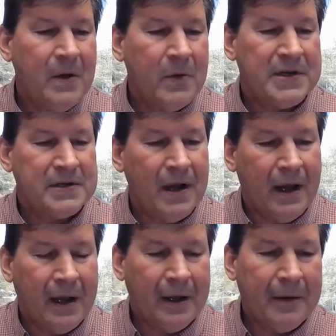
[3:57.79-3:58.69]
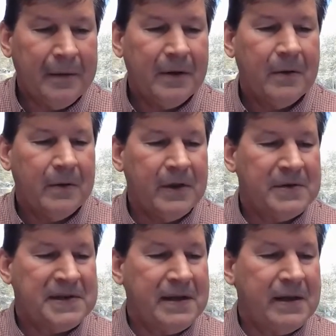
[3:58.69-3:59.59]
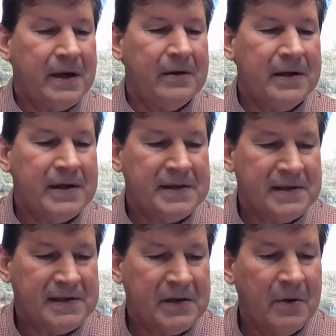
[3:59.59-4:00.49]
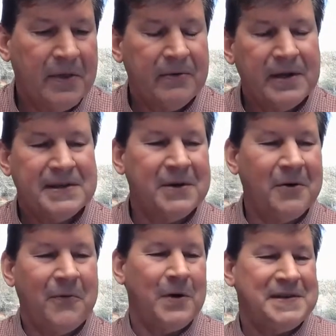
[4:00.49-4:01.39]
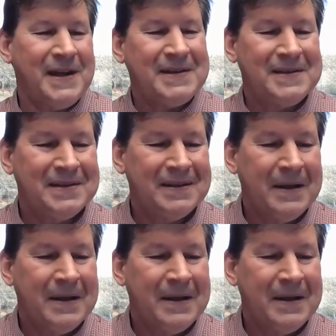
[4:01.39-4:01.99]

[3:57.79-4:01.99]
which you see there is 03046.